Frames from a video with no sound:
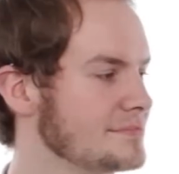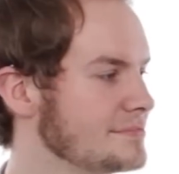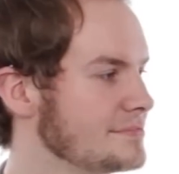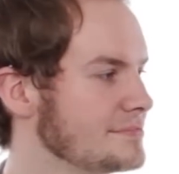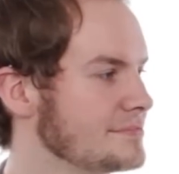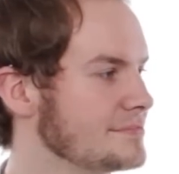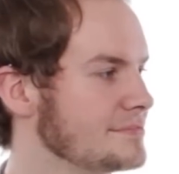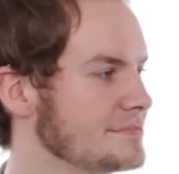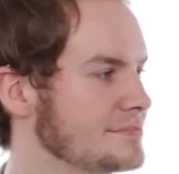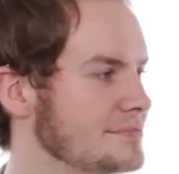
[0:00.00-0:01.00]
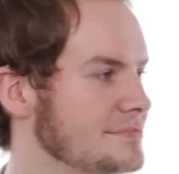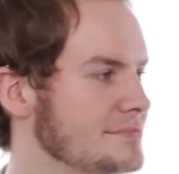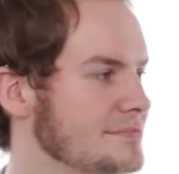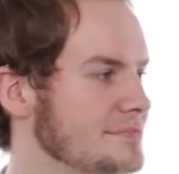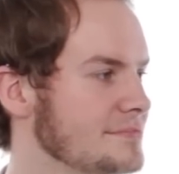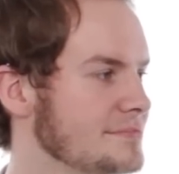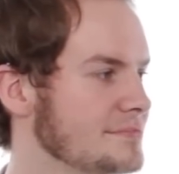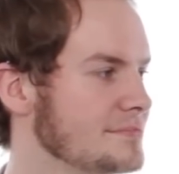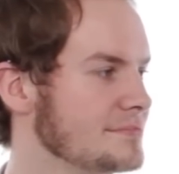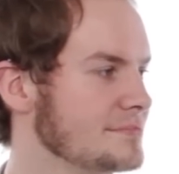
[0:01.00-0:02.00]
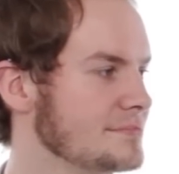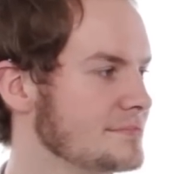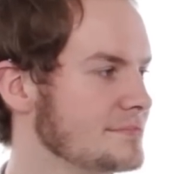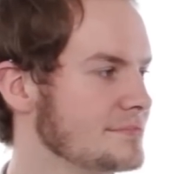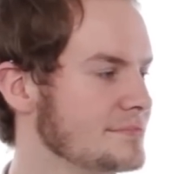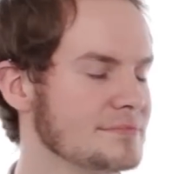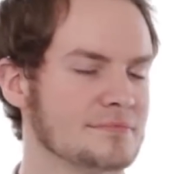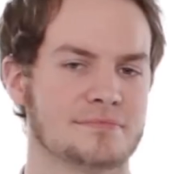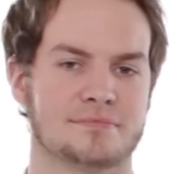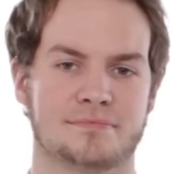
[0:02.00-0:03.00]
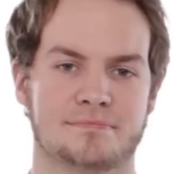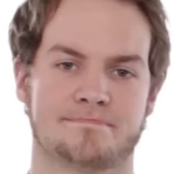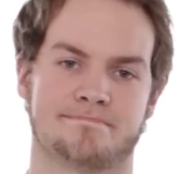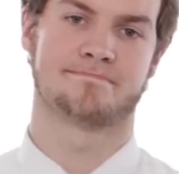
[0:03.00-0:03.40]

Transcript: The person shown says nothing.